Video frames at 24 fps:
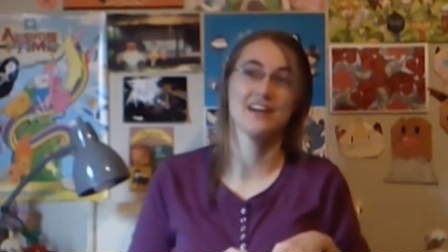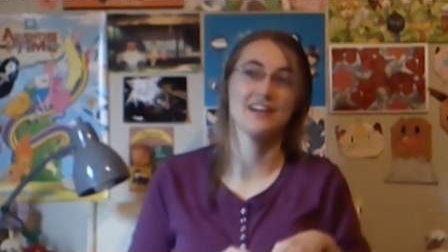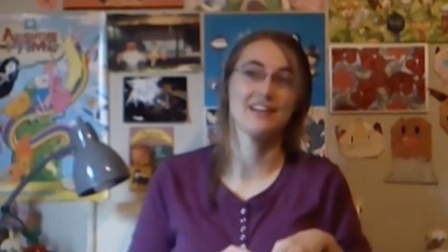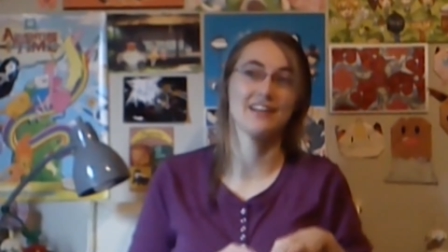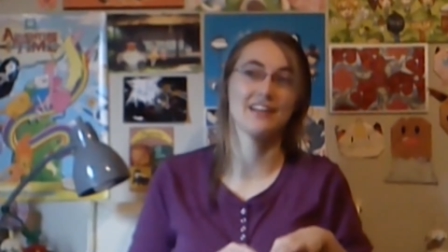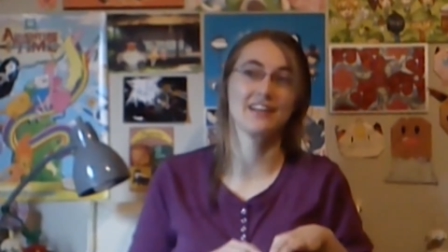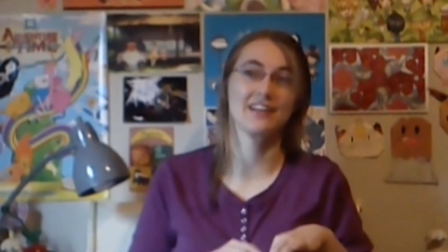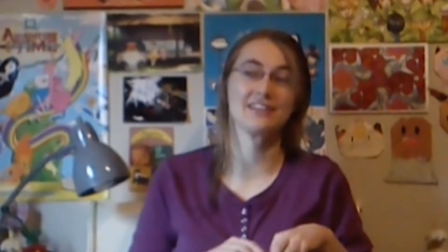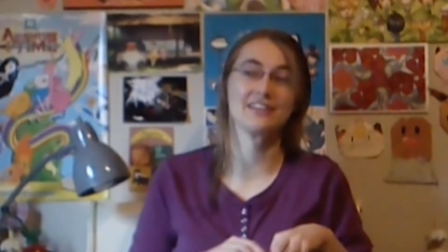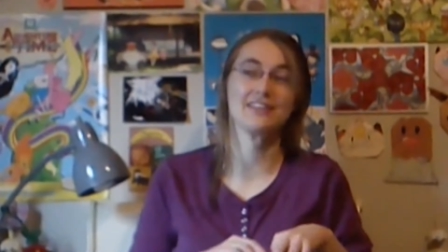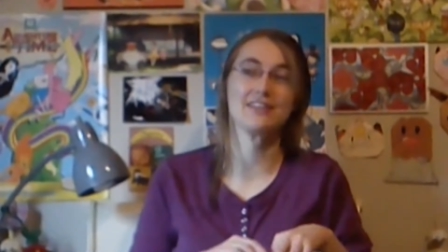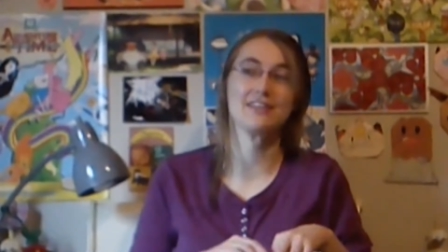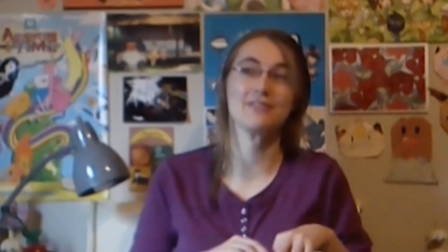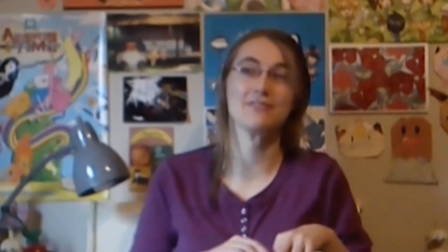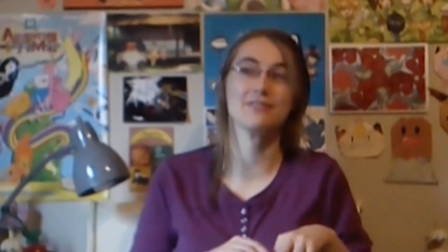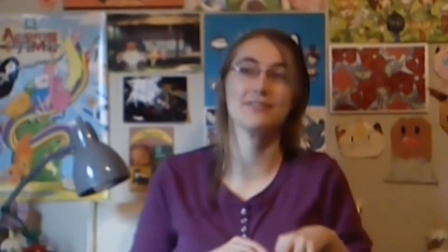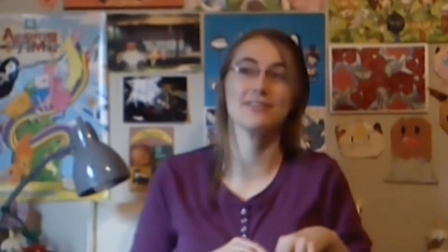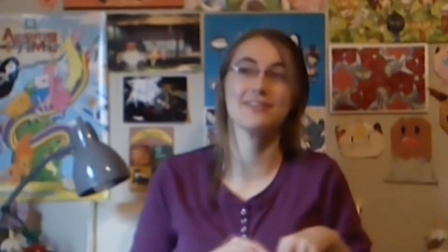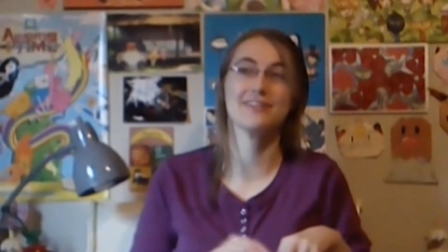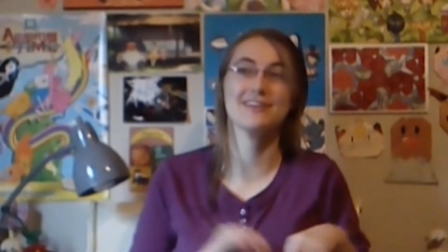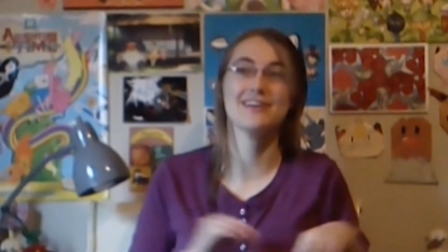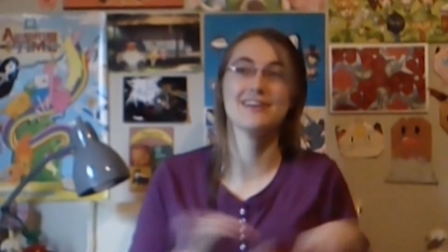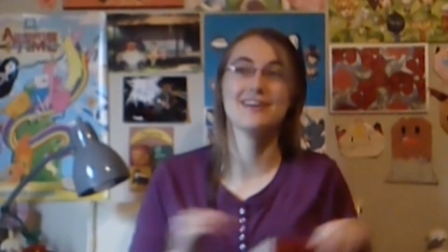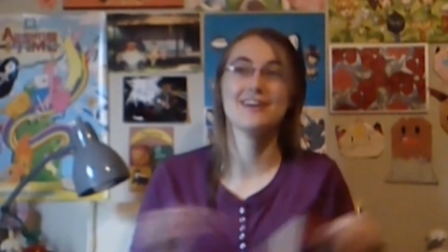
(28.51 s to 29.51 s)
I like
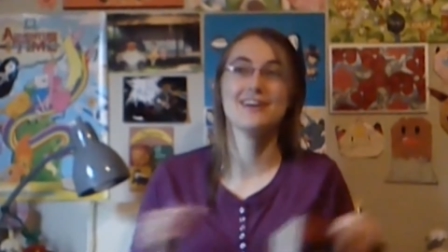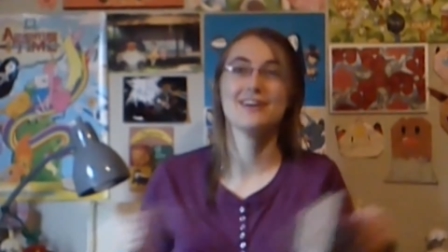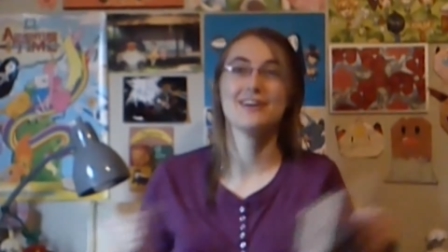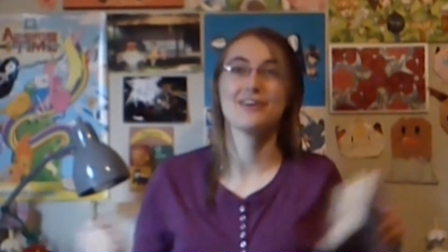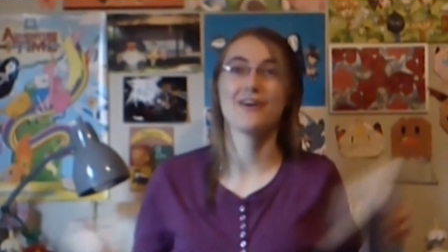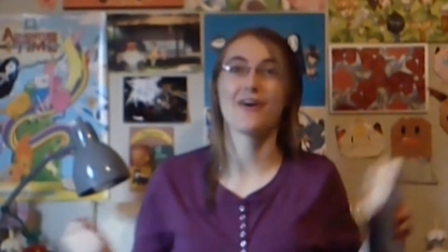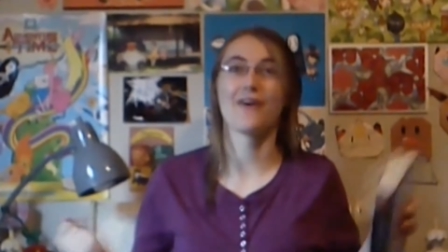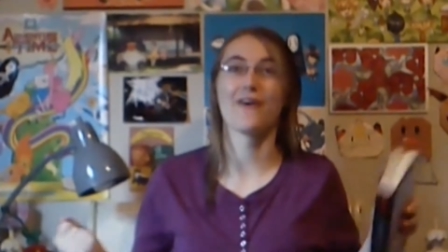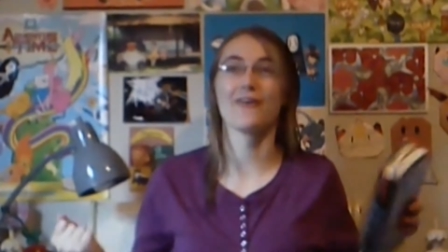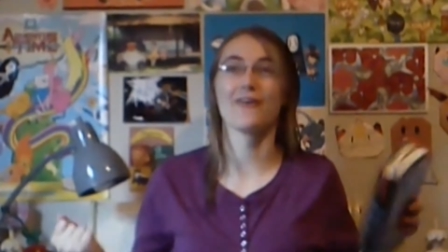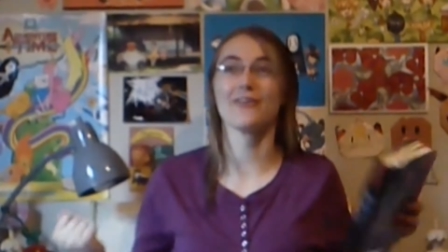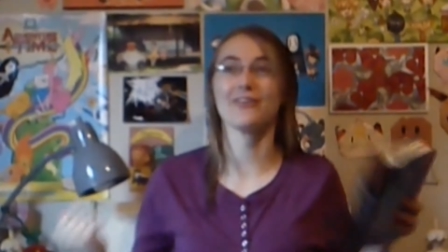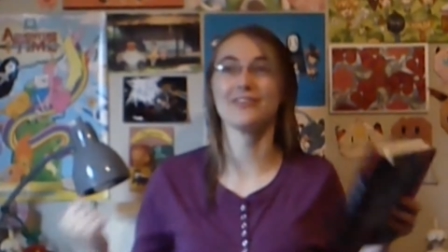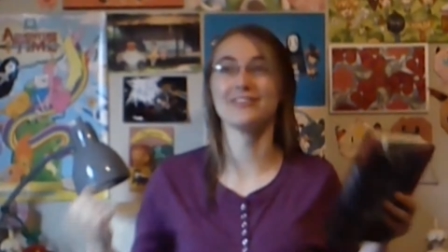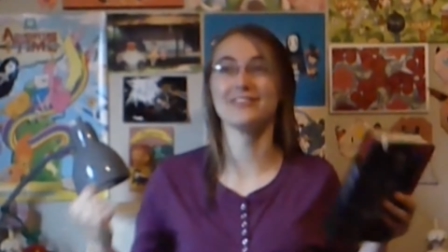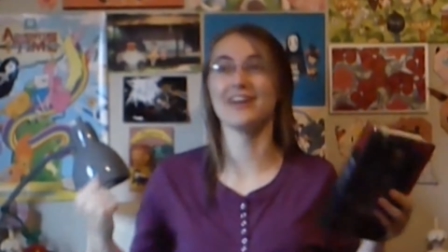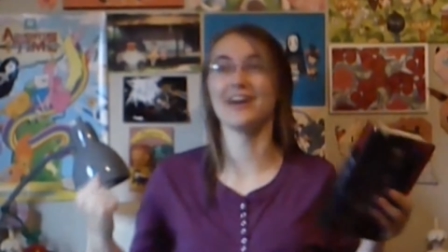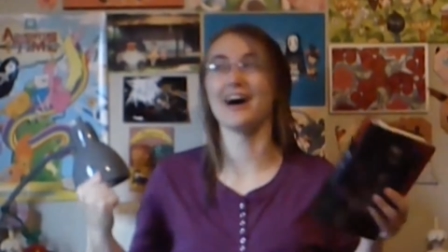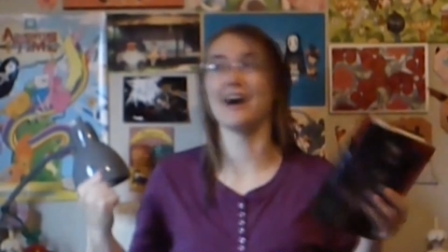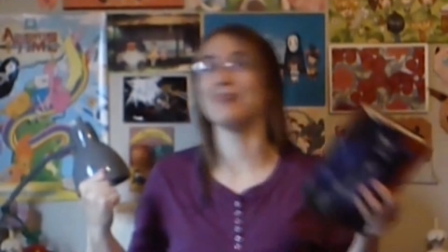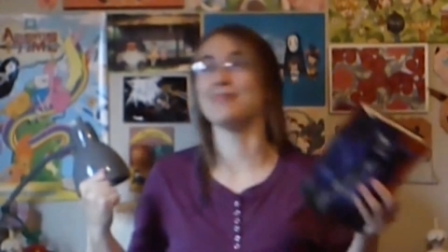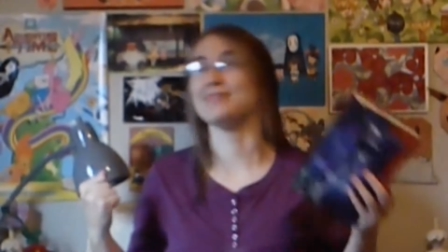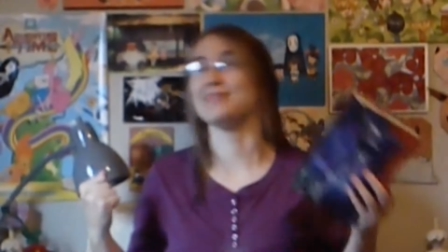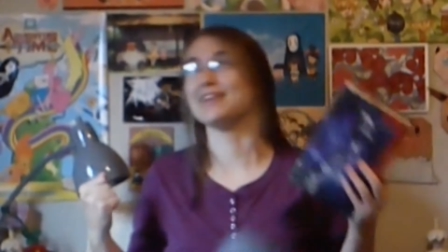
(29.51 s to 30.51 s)
literally curled
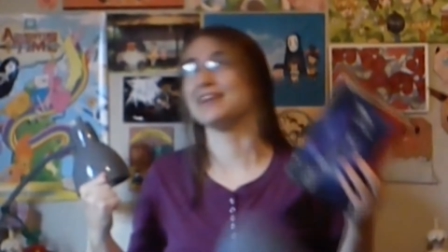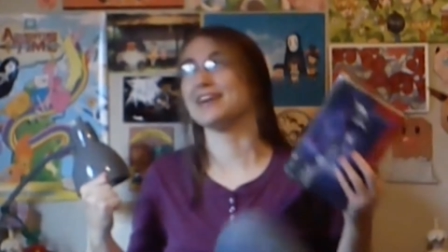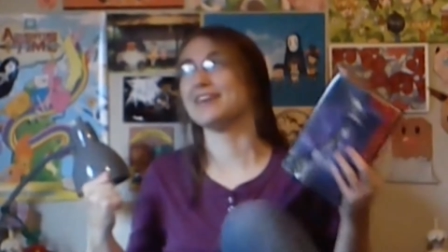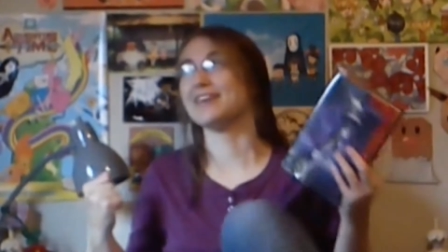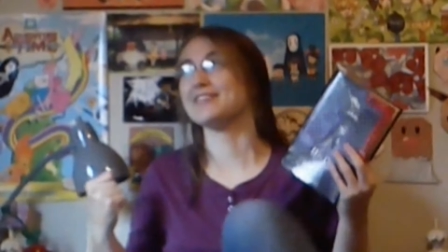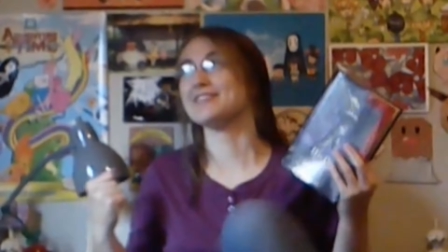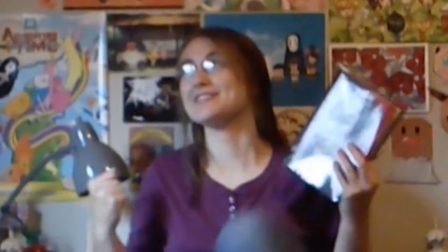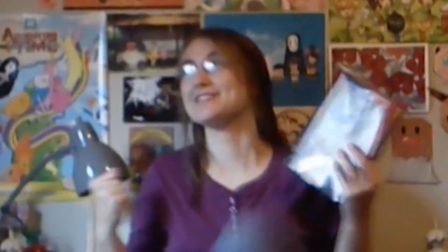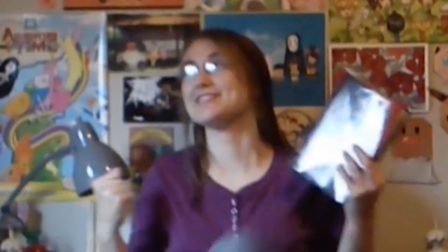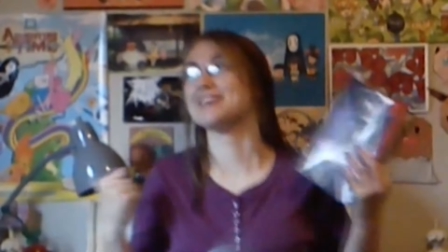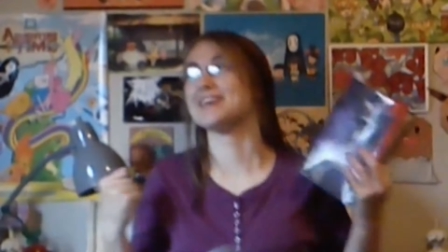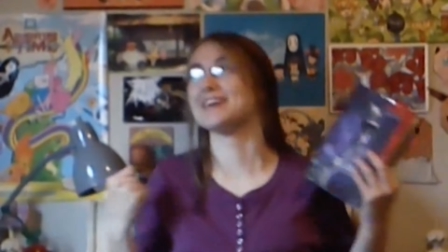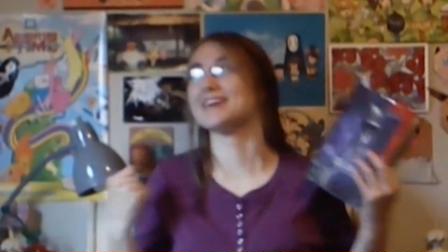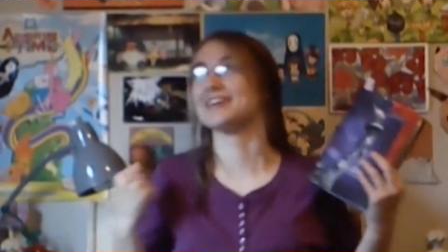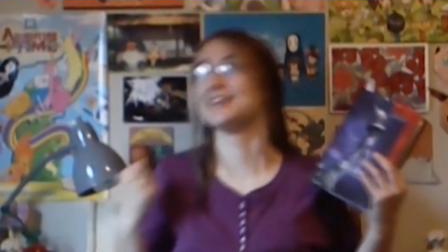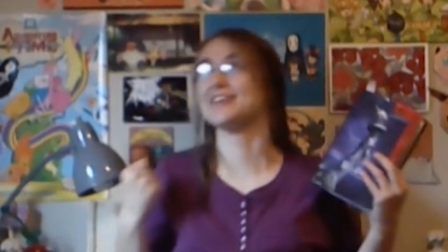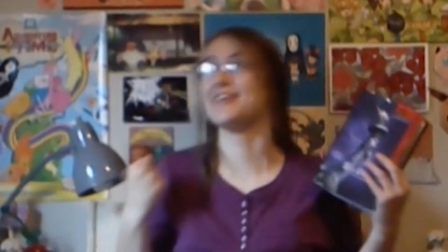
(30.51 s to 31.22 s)
up and I was like,